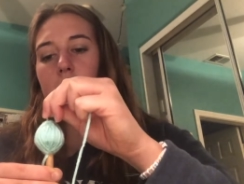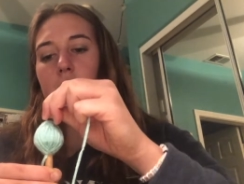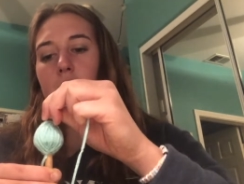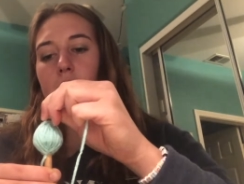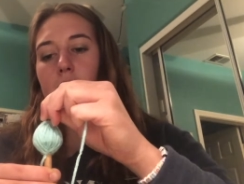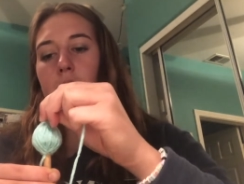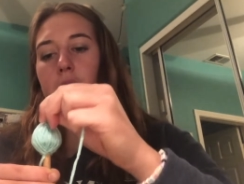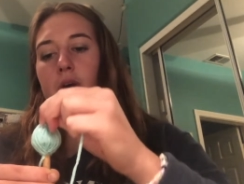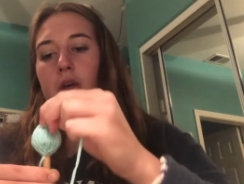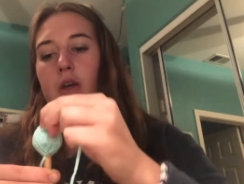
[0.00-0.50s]

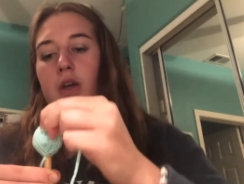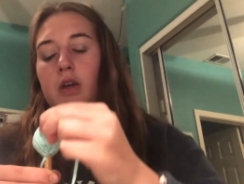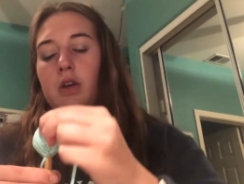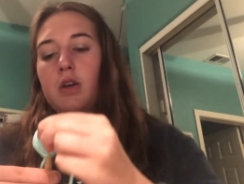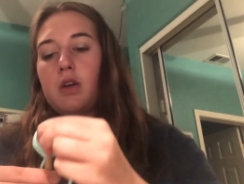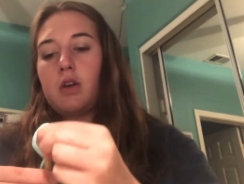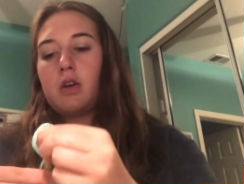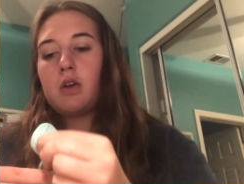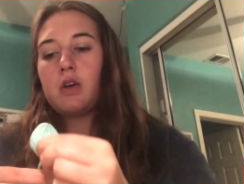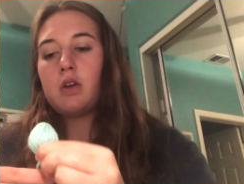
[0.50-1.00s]
But
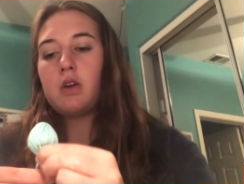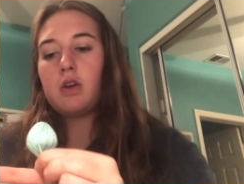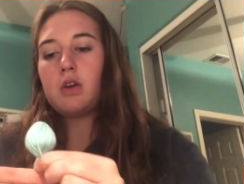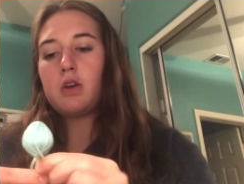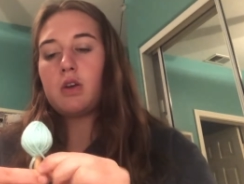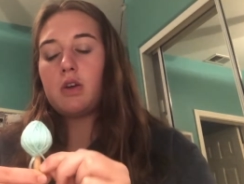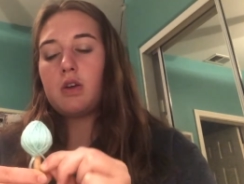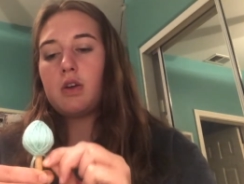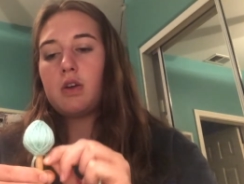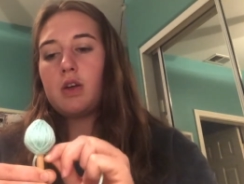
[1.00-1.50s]

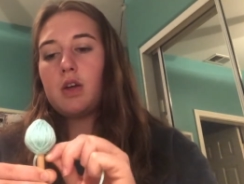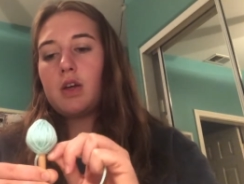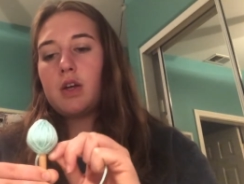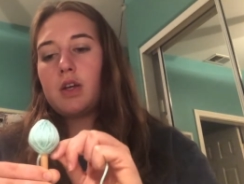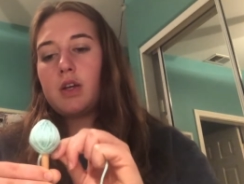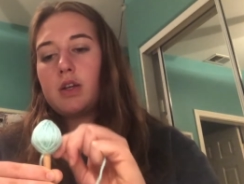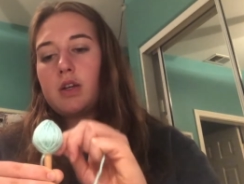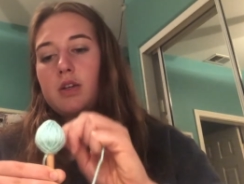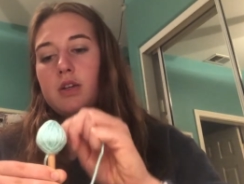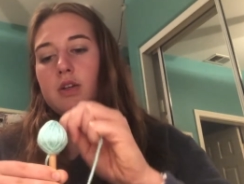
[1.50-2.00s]

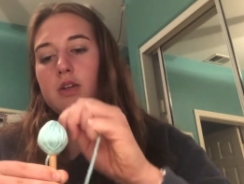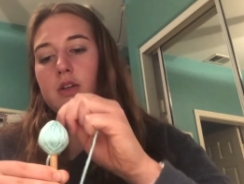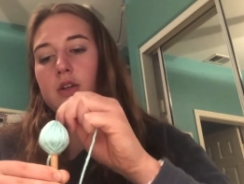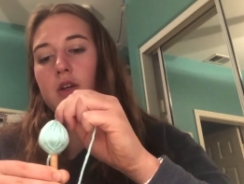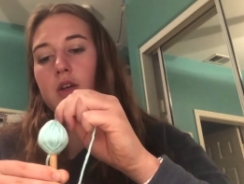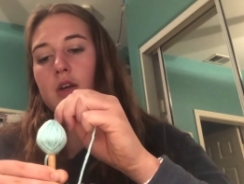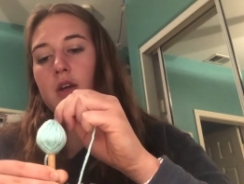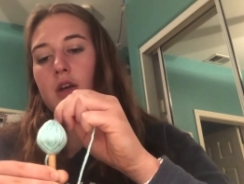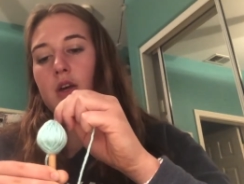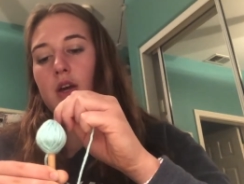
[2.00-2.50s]
I
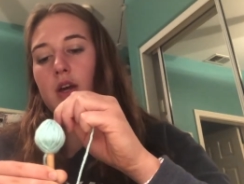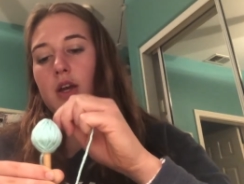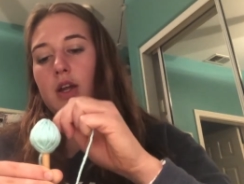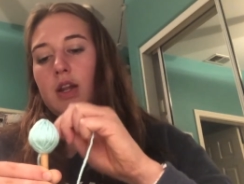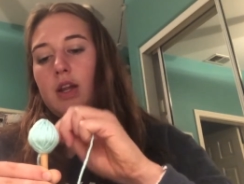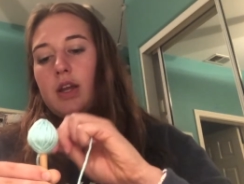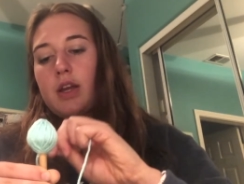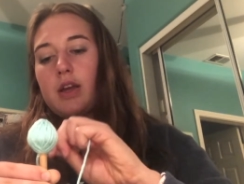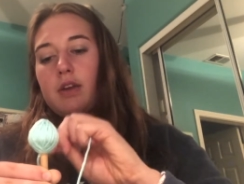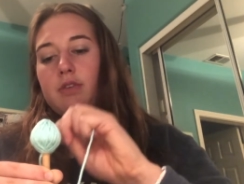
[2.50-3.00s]

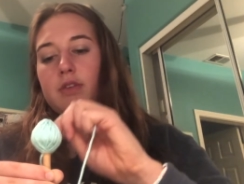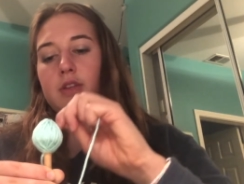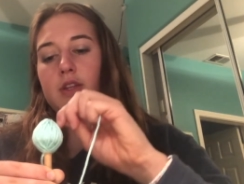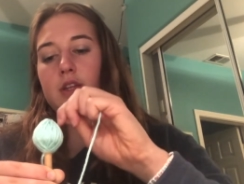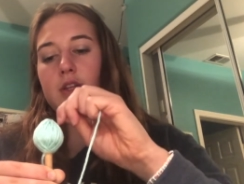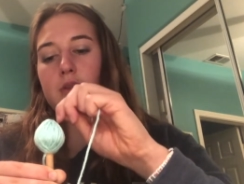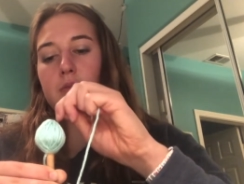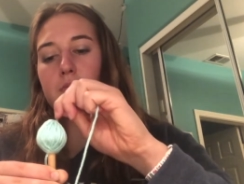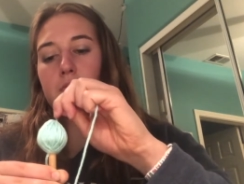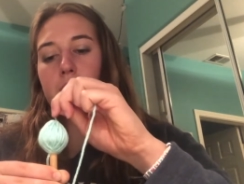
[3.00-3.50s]
like
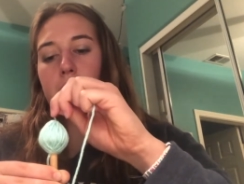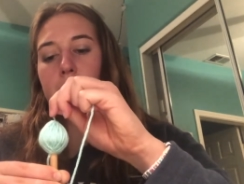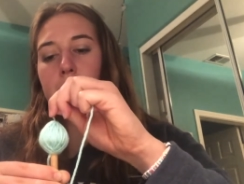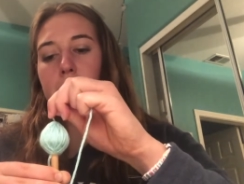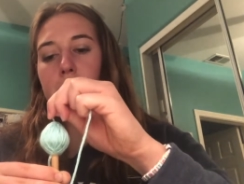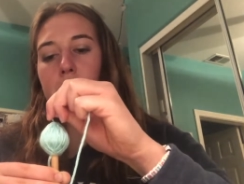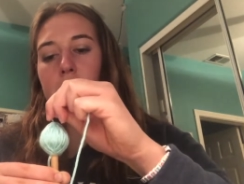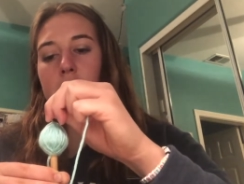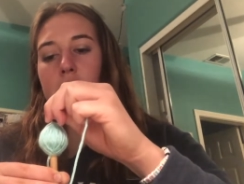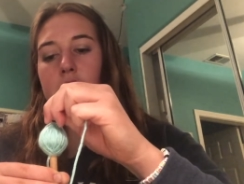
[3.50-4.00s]
everything to
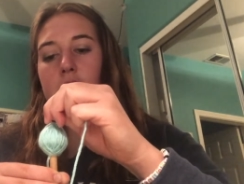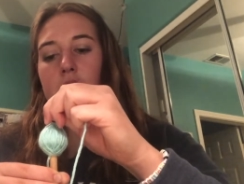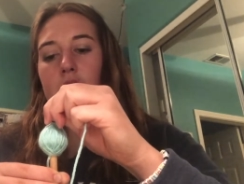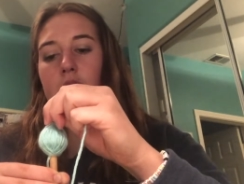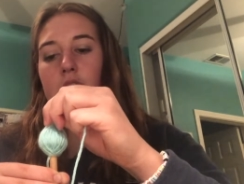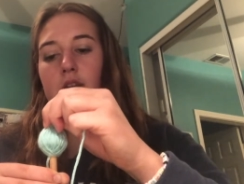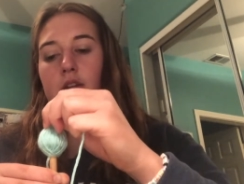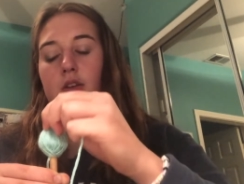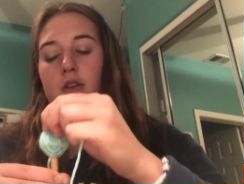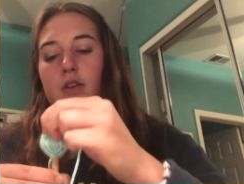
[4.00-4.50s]

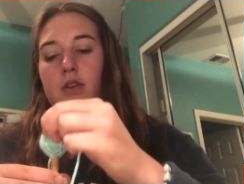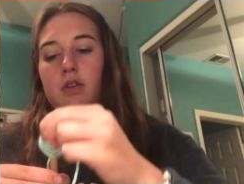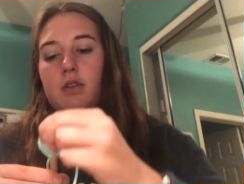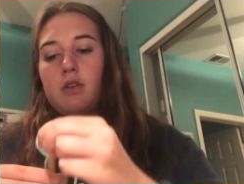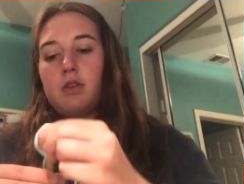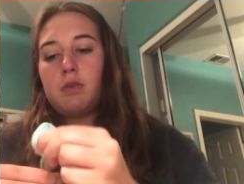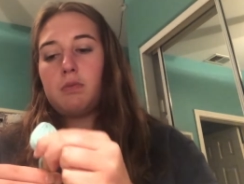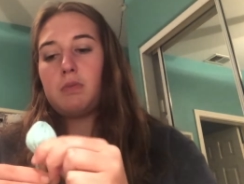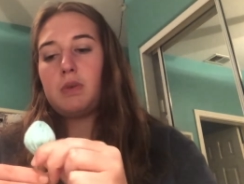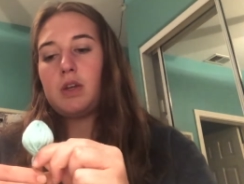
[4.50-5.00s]
maintain
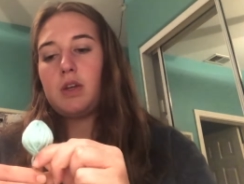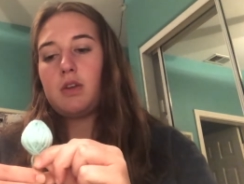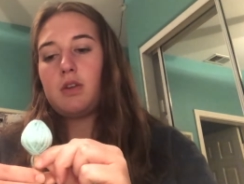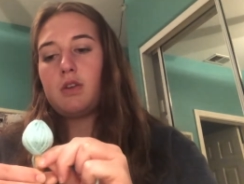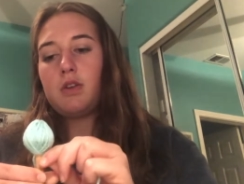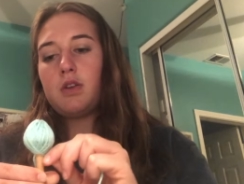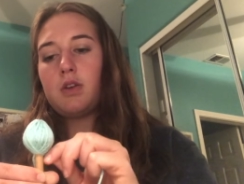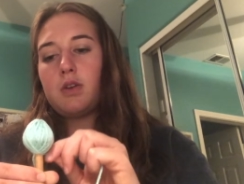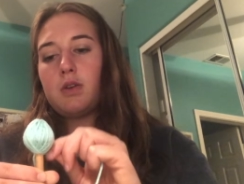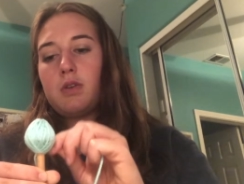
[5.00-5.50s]
or be,
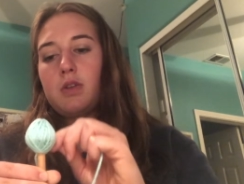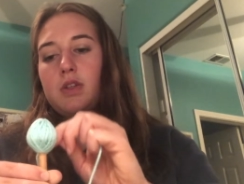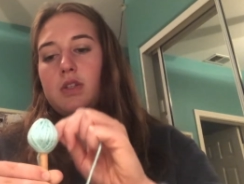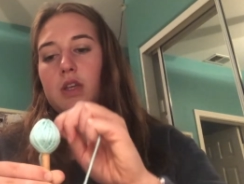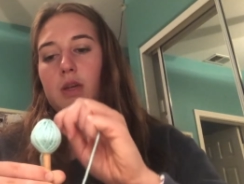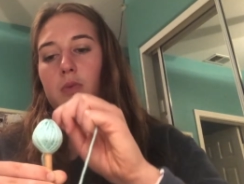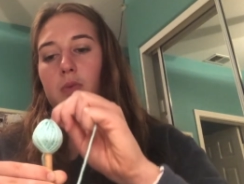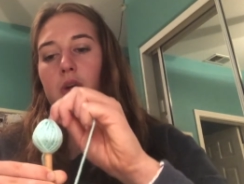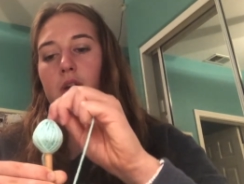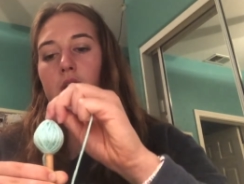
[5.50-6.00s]
you know, the
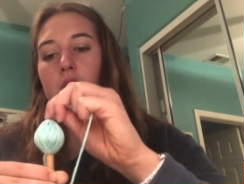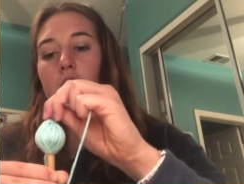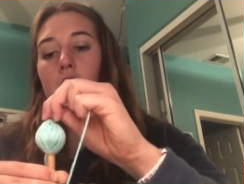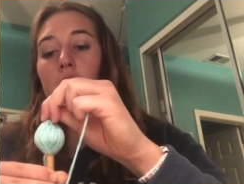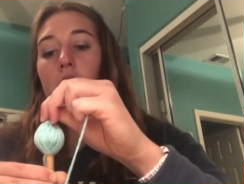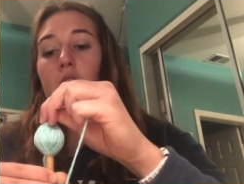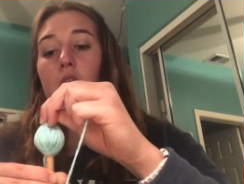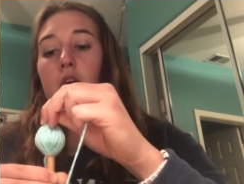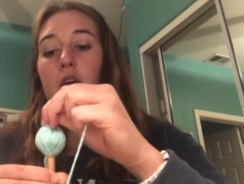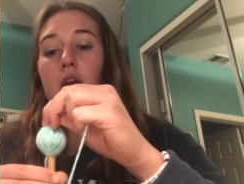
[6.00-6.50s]
same way.
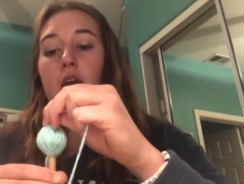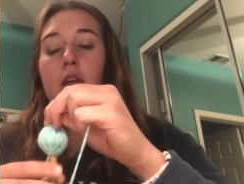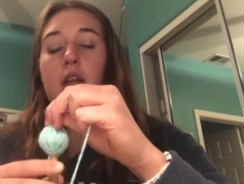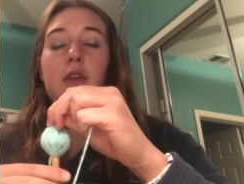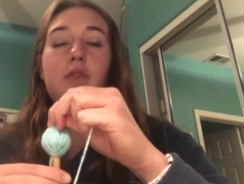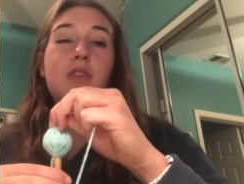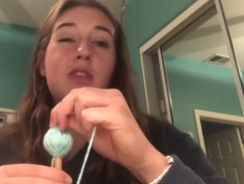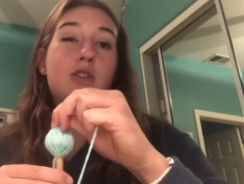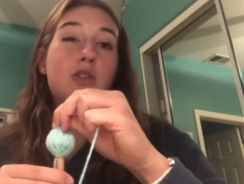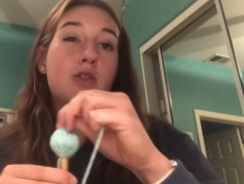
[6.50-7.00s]
And
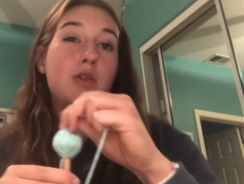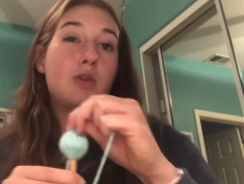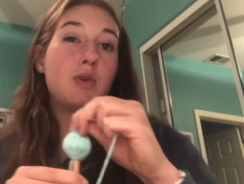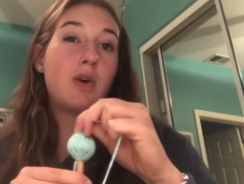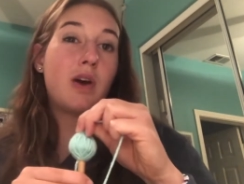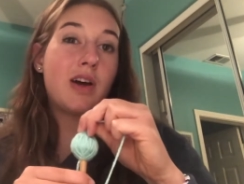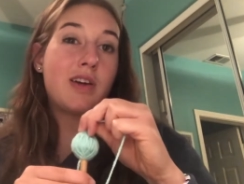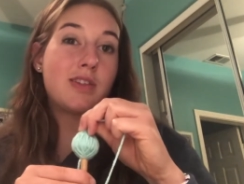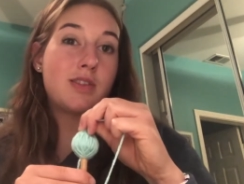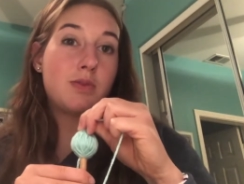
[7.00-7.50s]
even too,
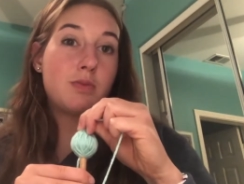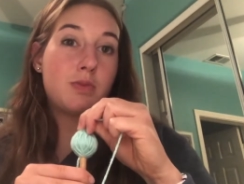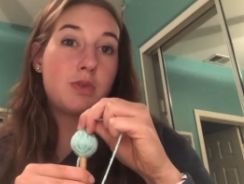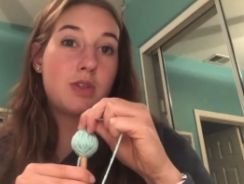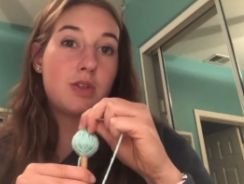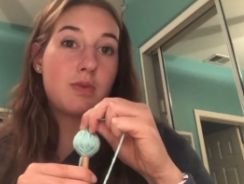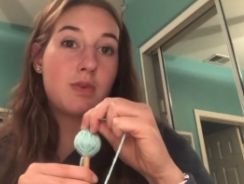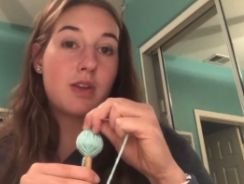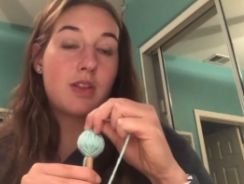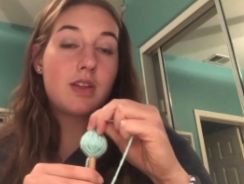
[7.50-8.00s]
as I'm
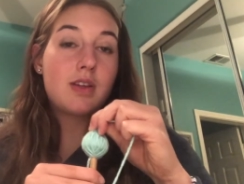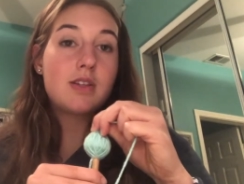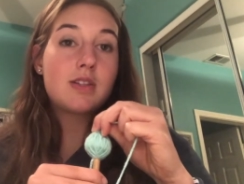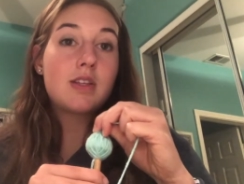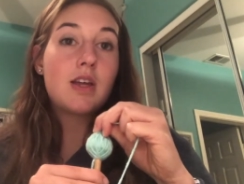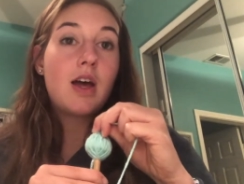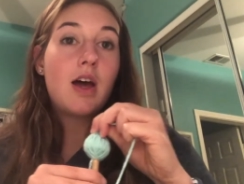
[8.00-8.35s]
doing this,